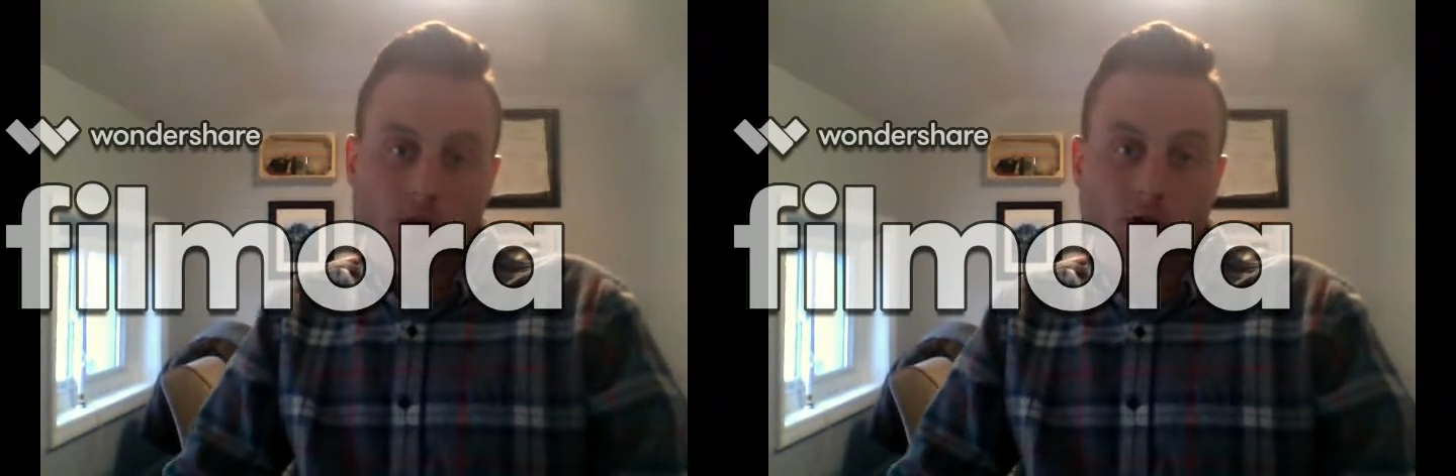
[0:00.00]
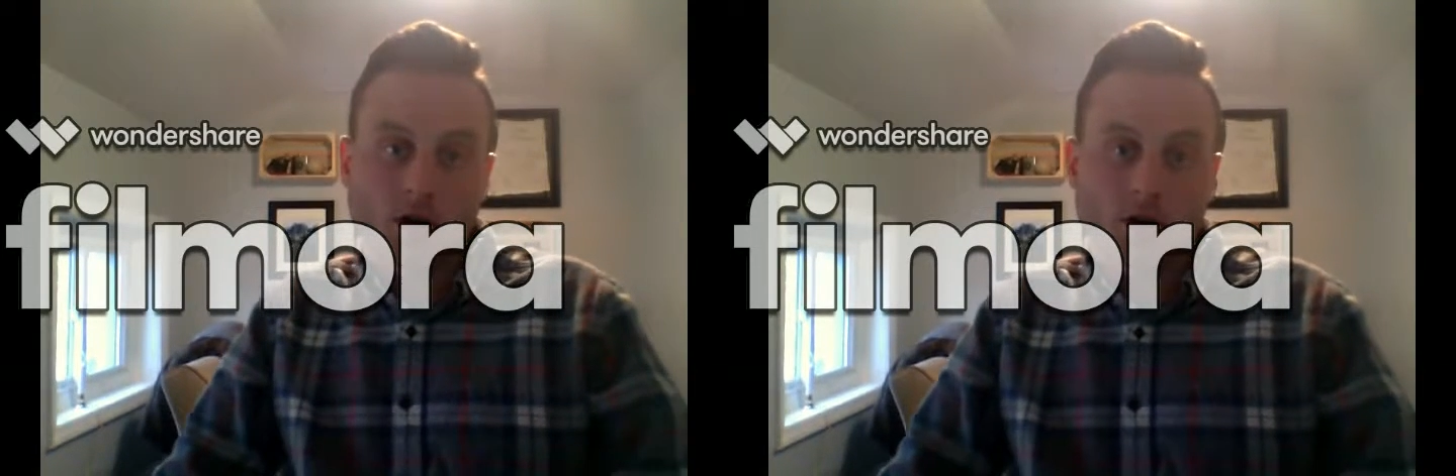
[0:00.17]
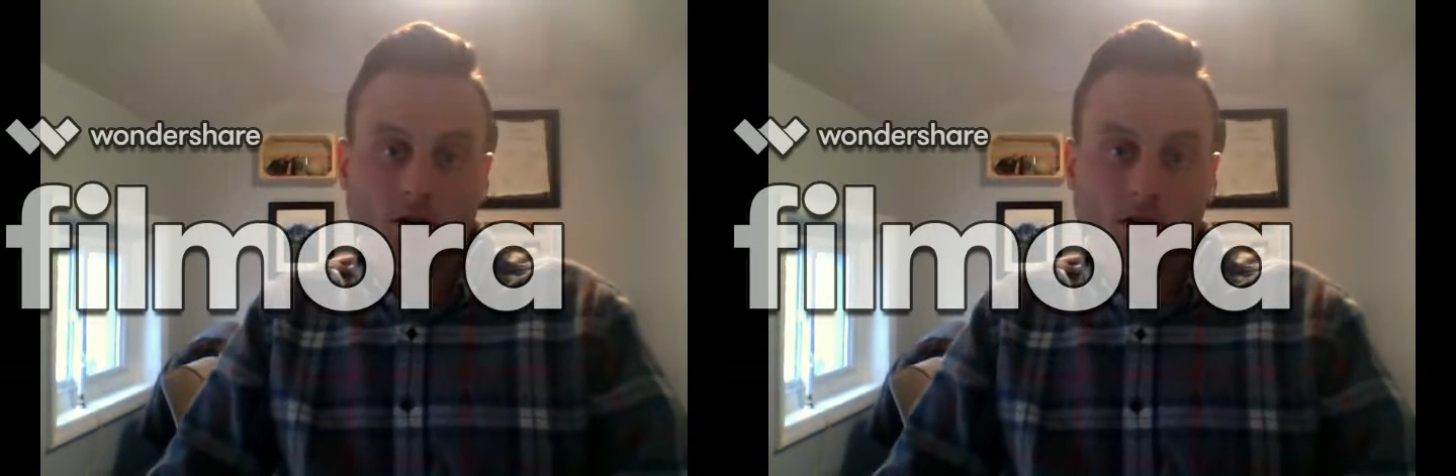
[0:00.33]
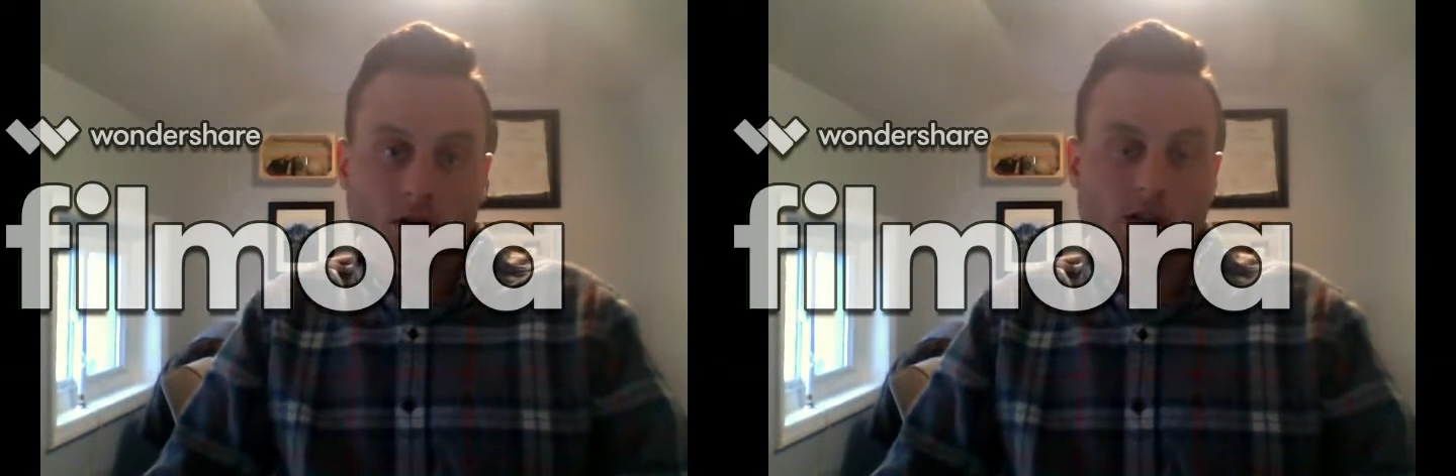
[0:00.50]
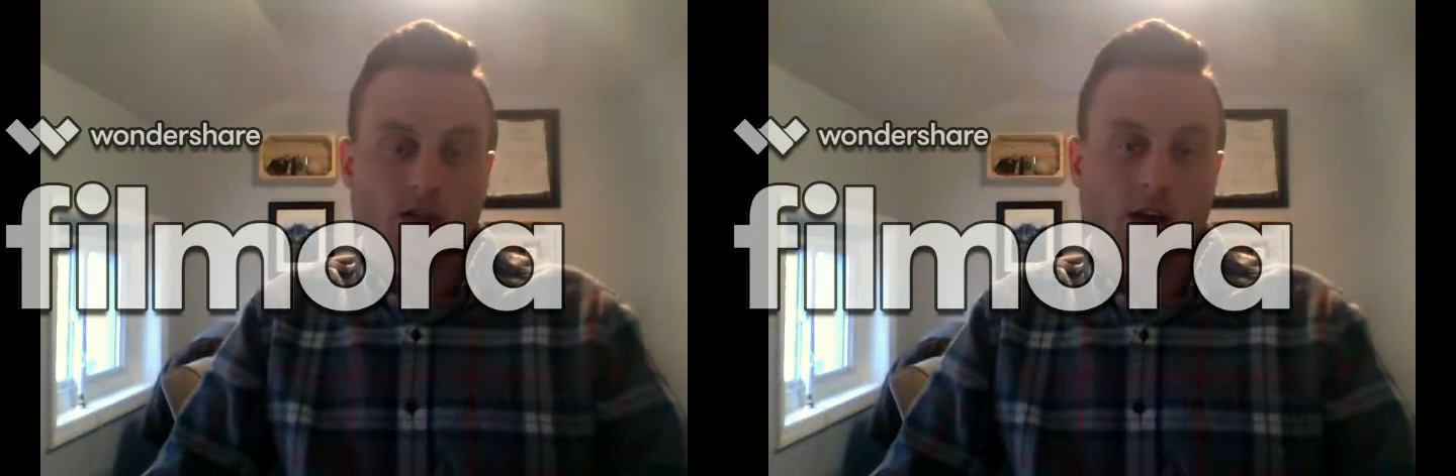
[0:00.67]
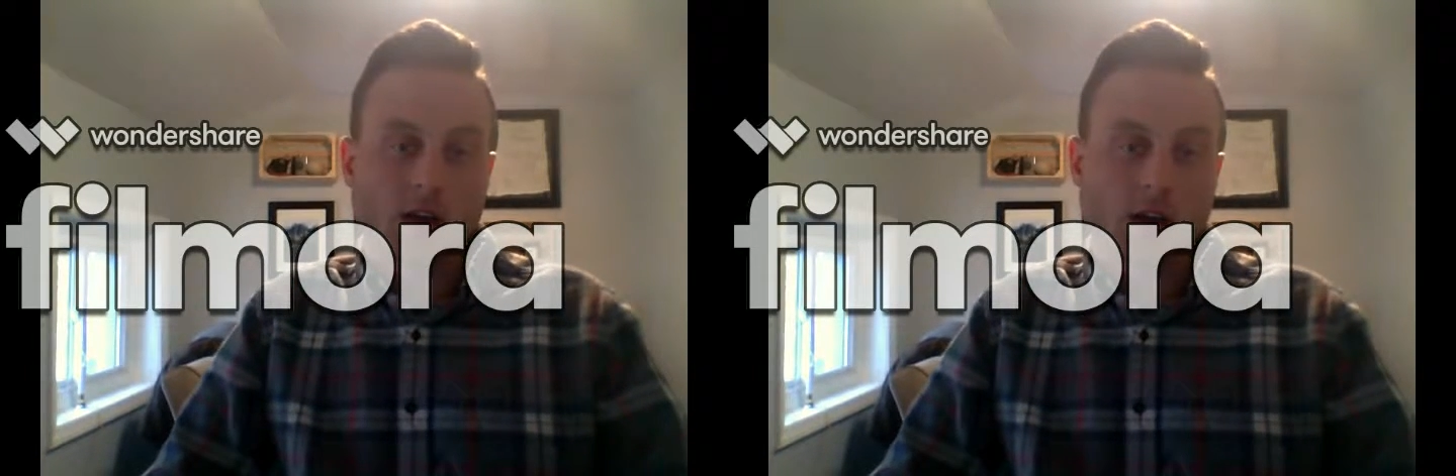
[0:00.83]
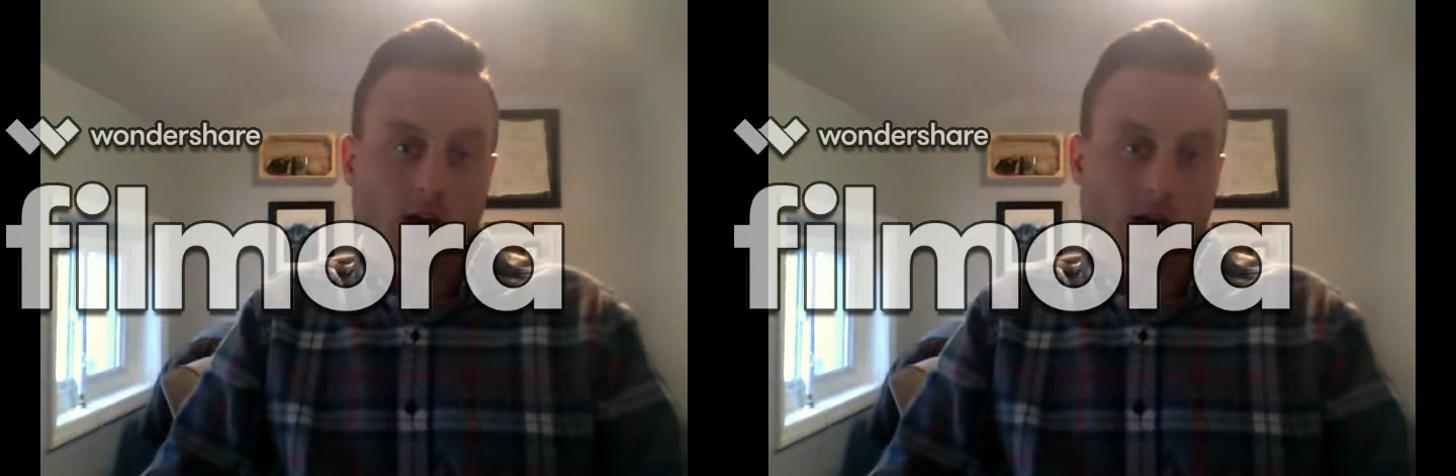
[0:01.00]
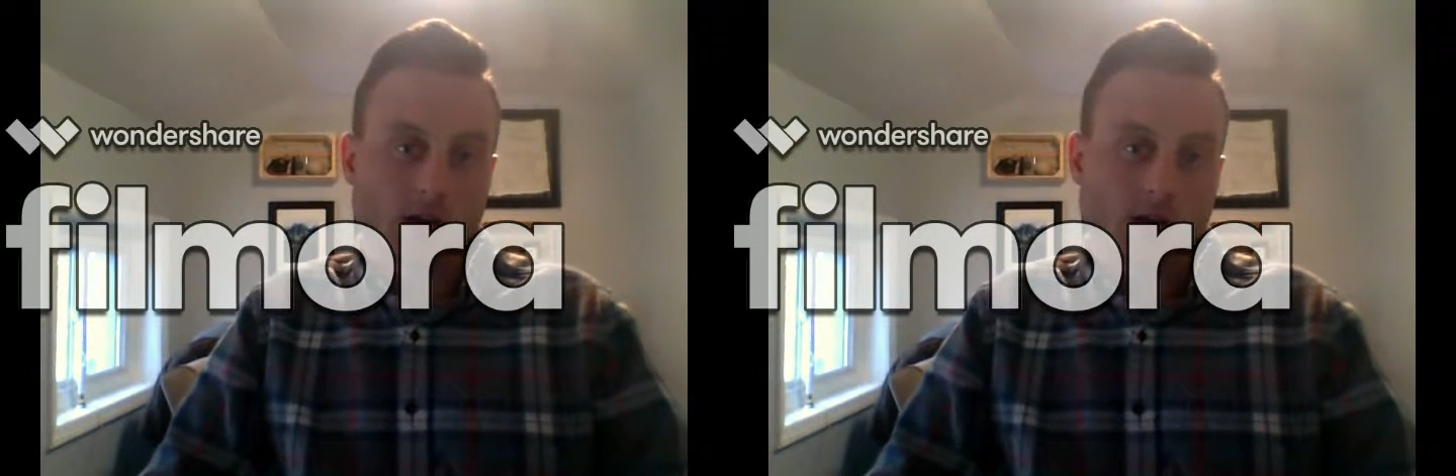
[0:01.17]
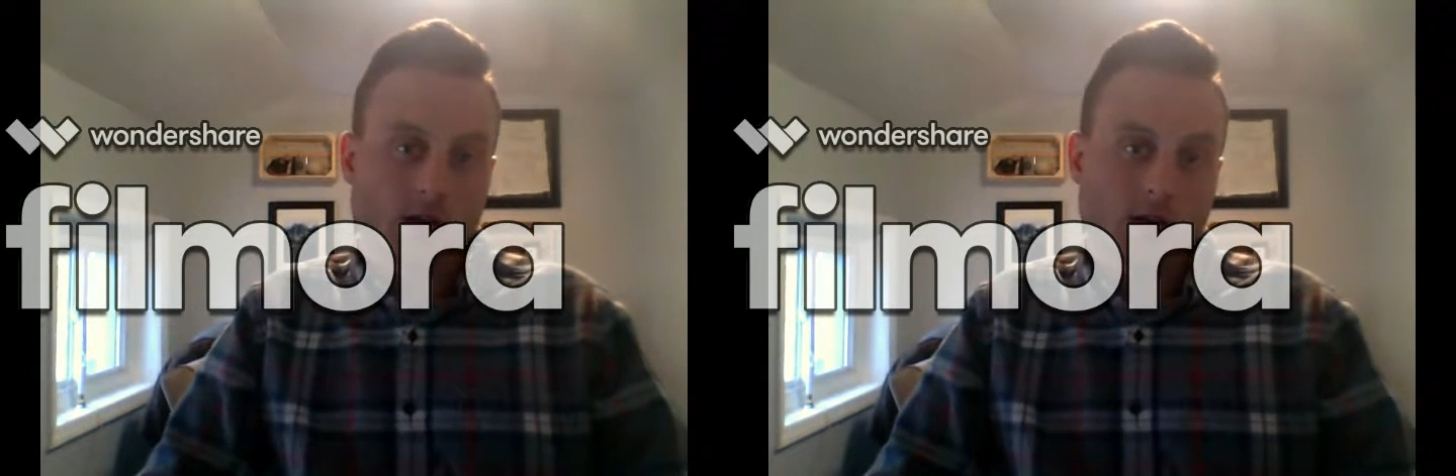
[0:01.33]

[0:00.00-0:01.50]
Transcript: partner in the area.